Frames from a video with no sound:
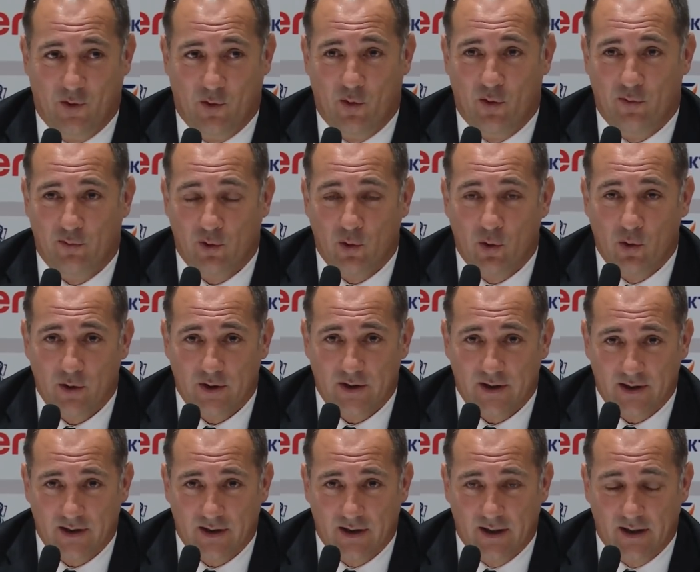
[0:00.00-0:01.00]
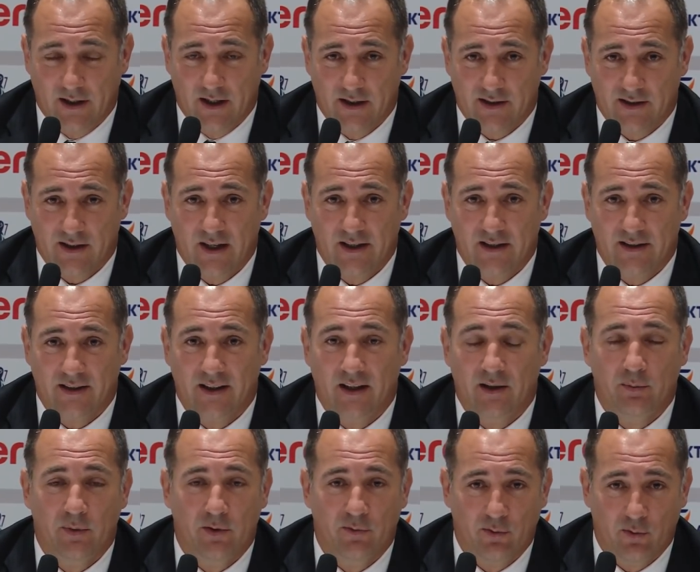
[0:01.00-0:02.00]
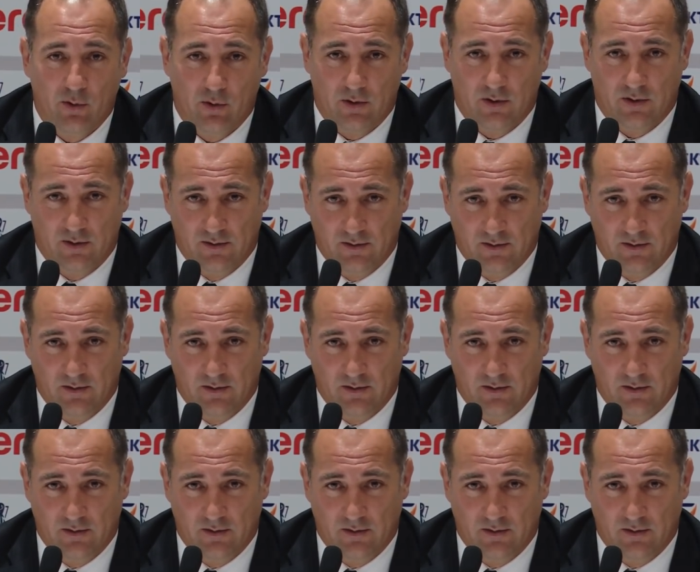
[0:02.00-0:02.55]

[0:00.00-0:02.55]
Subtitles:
Of course, as I said before,